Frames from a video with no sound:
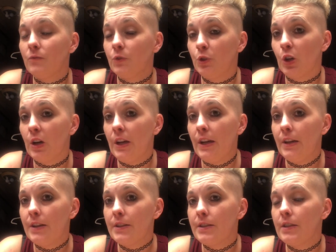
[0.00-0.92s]

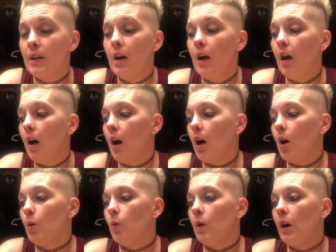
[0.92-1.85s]
drinks
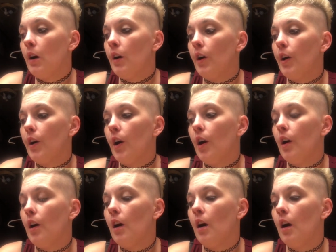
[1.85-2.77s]
or
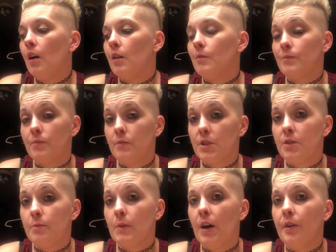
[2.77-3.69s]

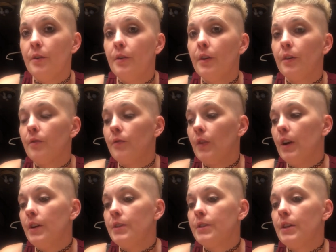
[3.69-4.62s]
smoke, for
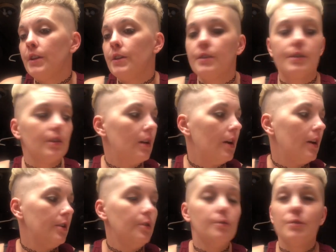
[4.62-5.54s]
instance,
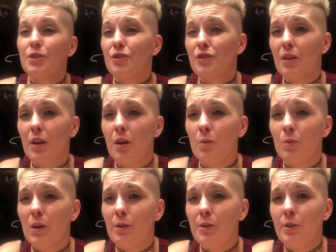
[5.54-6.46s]
you
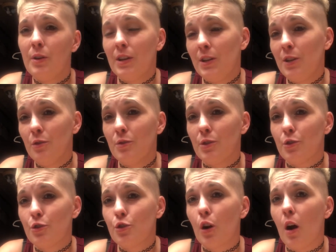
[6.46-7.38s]
can use a
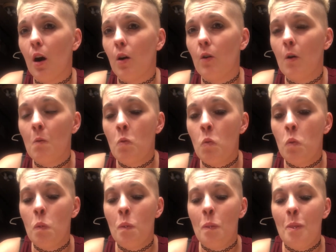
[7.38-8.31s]
straw
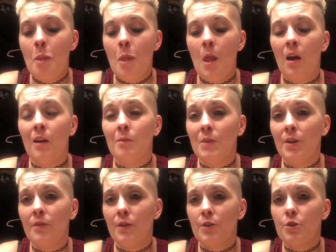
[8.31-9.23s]

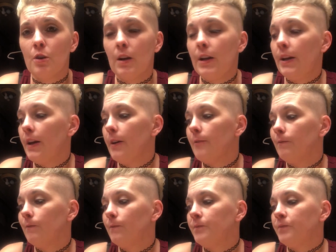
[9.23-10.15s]
if you're drinking